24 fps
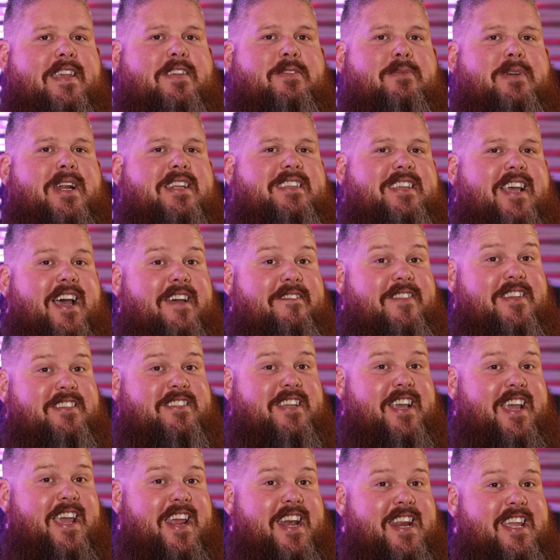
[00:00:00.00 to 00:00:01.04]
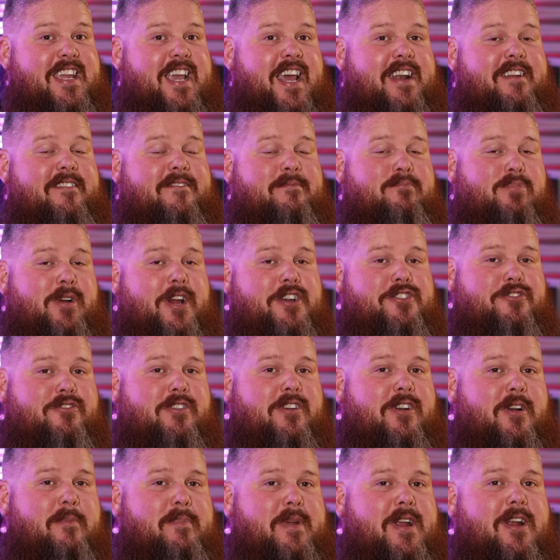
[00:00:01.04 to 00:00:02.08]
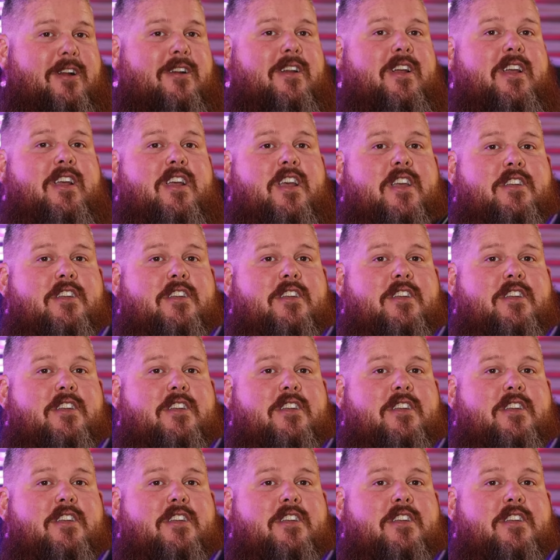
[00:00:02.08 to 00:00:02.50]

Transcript: this when it's, if there's any kind of pressure in your beer,